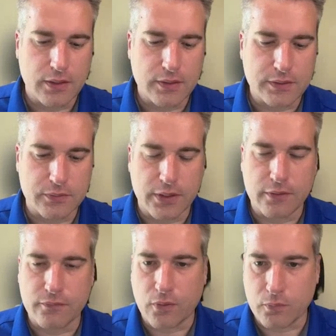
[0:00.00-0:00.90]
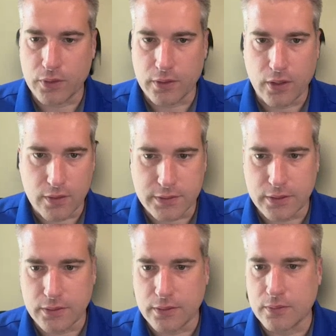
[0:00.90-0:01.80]
So therefore, with
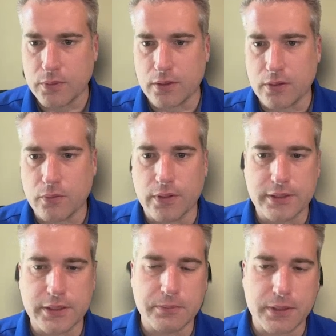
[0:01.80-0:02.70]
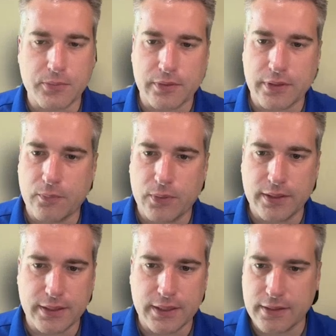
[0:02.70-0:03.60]
Arsenal, we're reaching people that we
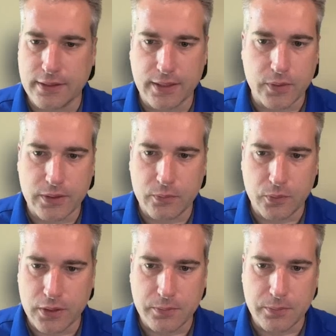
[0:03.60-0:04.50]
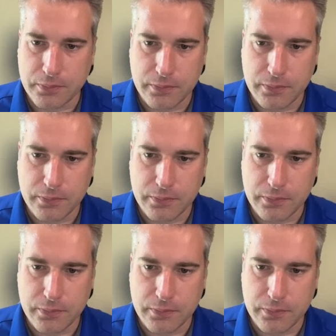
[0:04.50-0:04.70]
didn't think we would